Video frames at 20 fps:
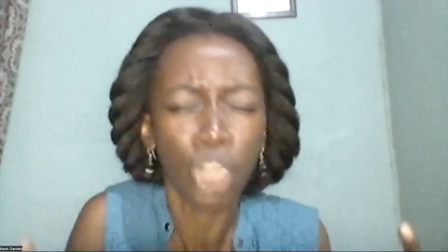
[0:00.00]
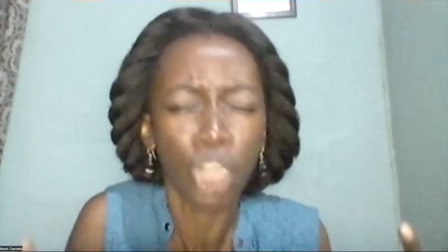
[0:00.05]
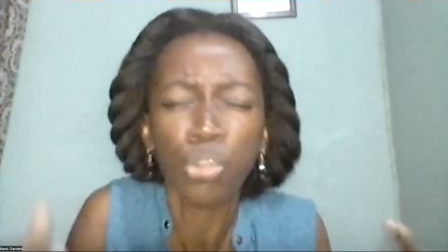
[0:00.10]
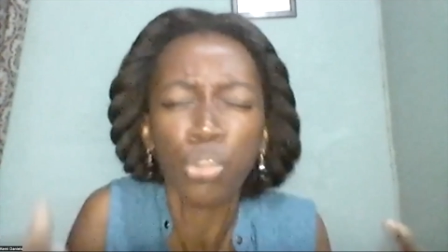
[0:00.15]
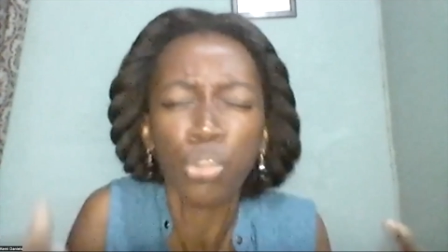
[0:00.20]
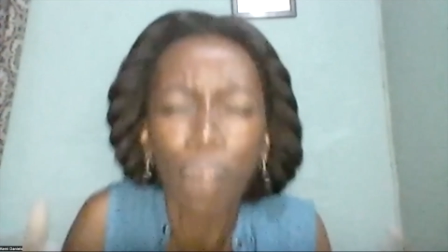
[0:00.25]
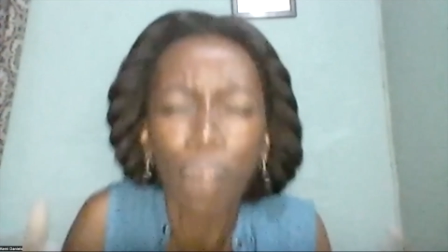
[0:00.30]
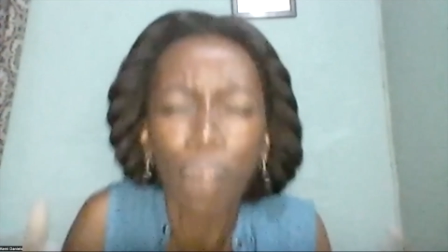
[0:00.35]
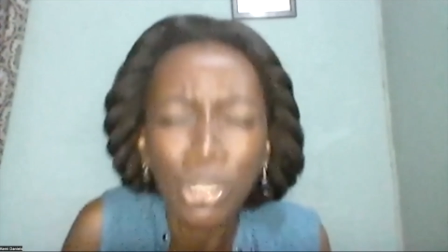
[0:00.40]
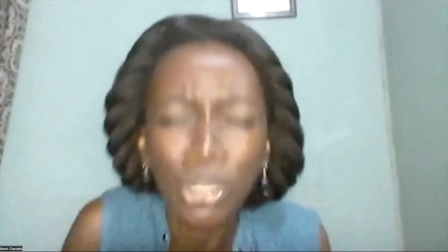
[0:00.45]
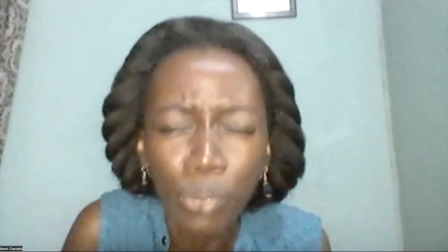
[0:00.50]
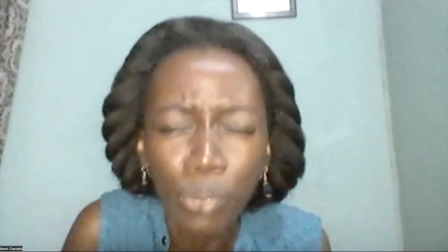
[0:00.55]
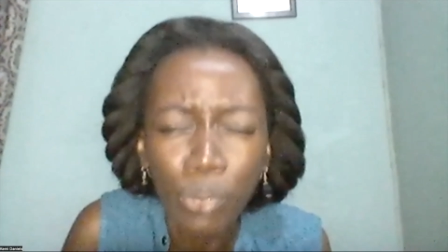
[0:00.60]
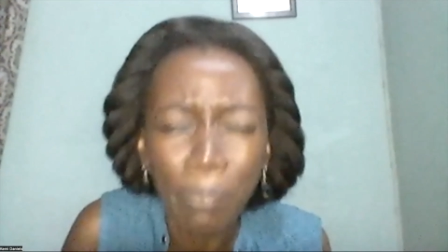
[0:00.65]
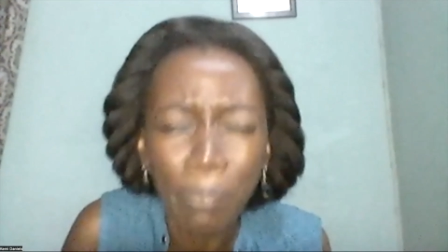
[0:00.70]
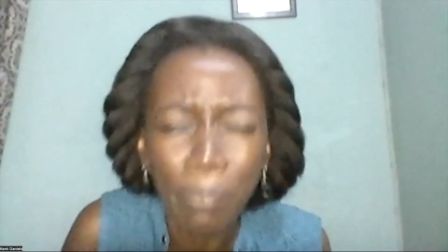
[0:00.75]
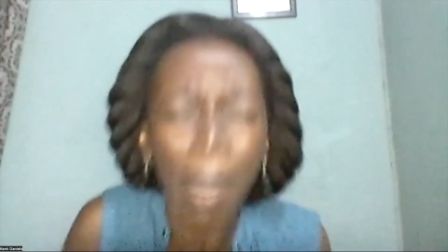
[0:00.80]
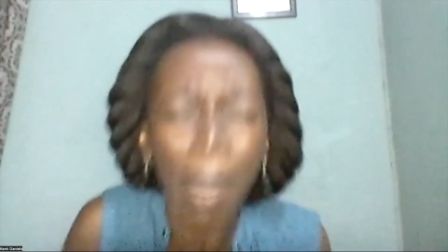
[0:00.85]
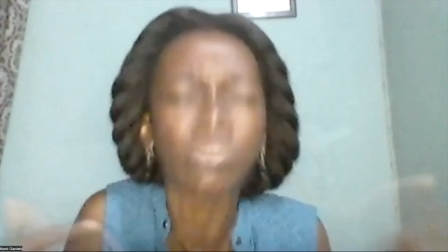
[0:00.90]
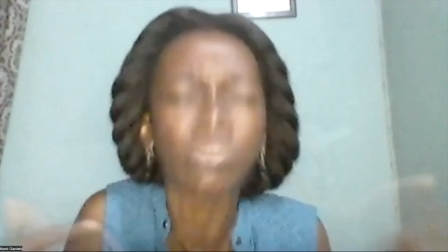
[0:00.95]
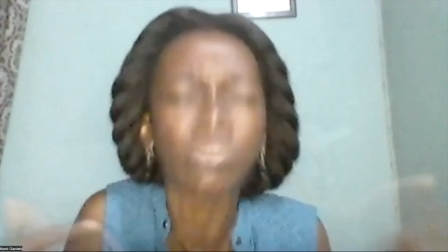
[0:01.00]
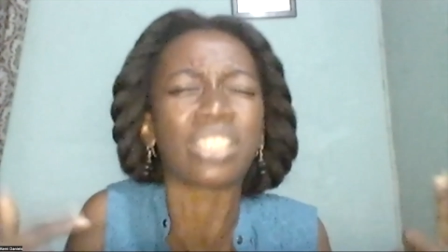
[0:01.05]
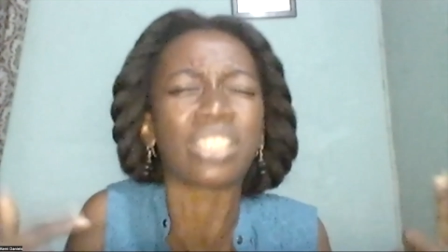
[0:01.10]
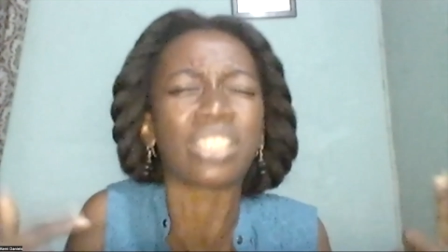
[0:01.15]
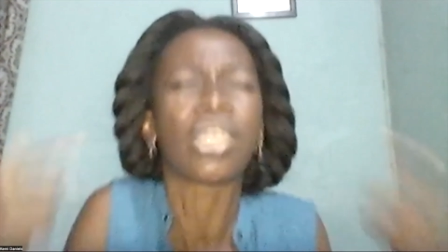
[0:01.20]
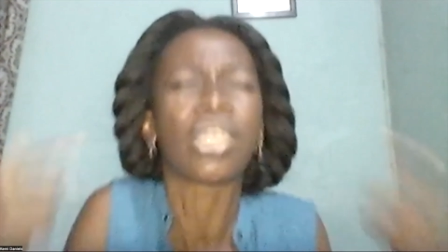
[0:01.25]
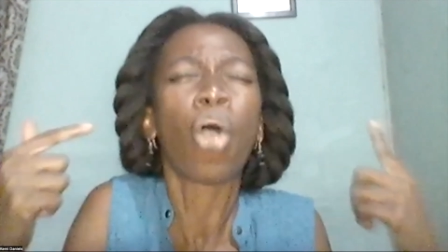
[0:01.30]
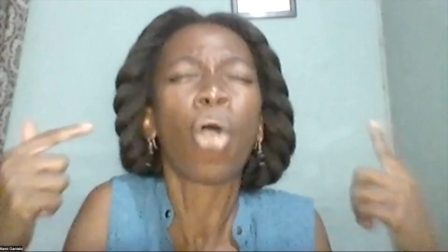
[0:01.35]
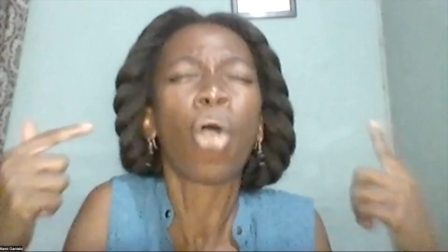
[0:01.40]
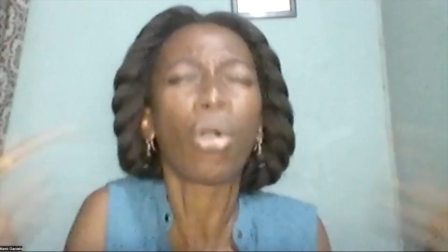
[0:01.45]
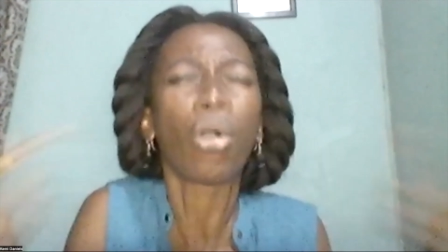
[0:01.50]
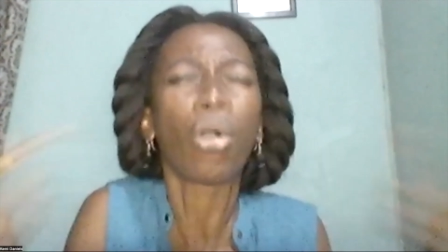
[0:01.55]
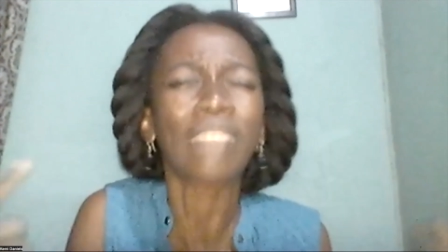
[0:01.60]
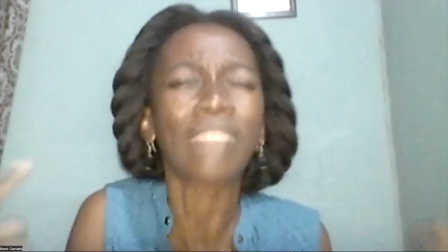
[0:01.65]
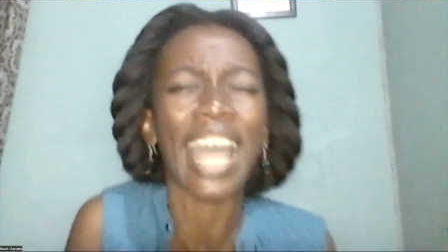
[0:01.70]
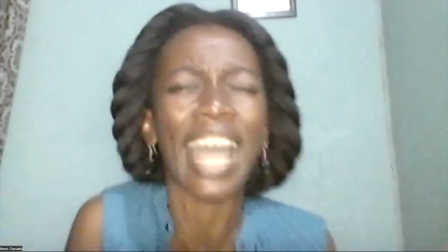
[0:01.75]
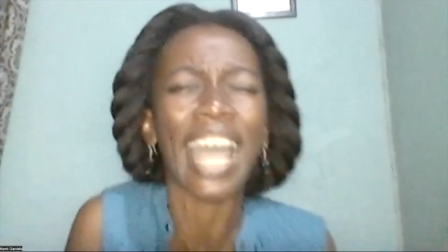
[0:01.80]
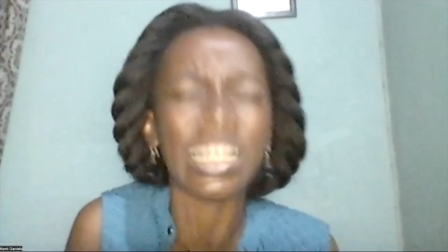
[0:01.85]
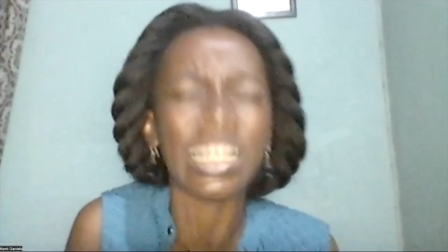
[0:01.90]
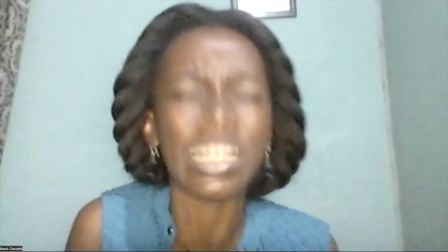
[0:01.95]
to bring to remembrance all
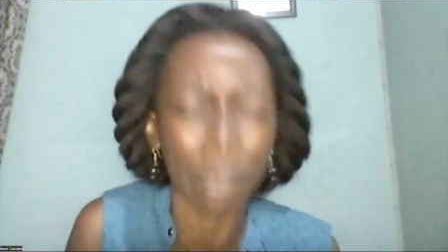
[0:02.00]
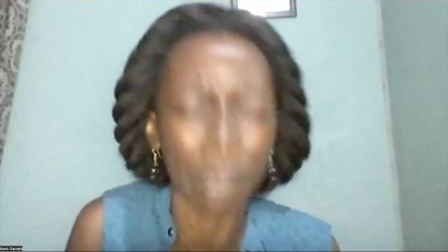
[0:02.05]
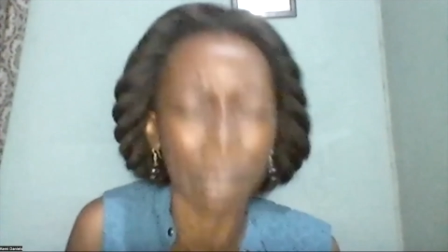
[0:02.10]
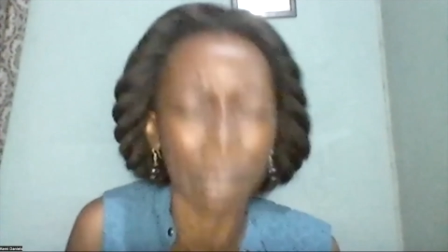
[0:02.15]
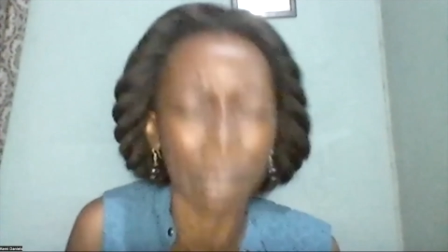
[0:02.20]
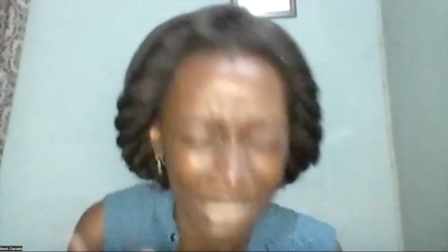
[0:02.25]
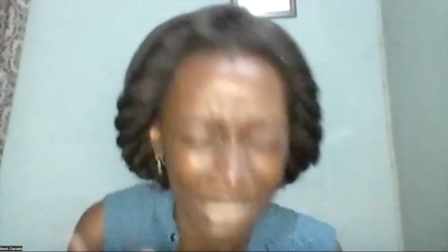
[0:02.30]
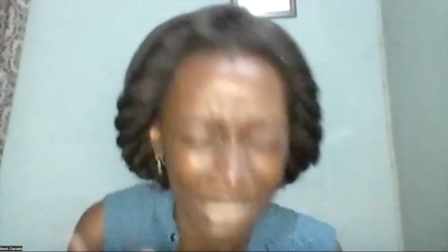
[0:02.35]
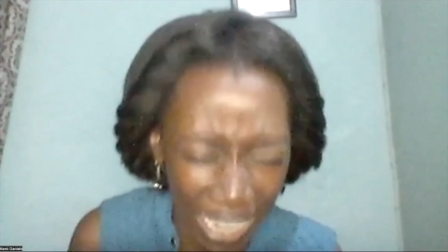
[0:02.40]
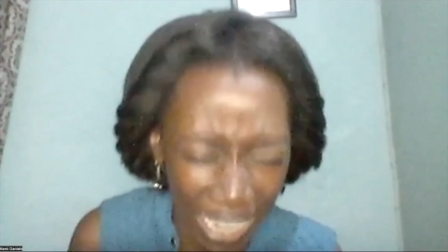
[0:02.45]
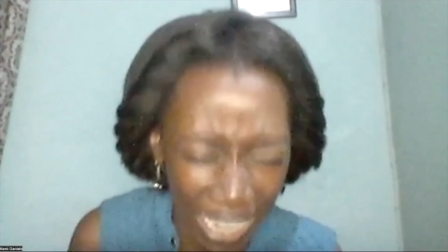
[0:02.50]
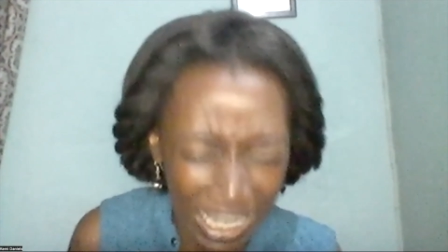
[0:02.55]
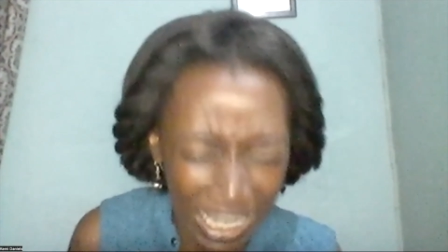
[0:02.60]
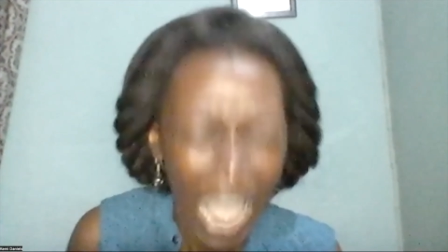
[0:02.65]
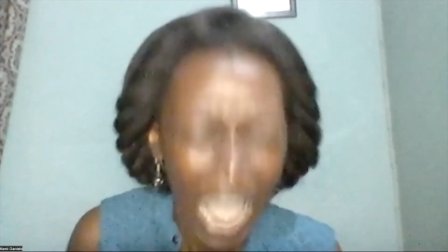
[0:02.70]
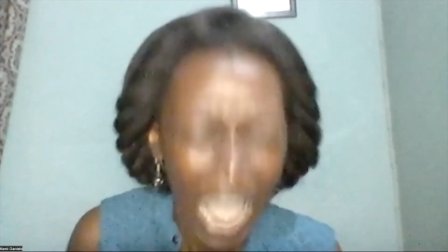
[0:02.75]
that has been said,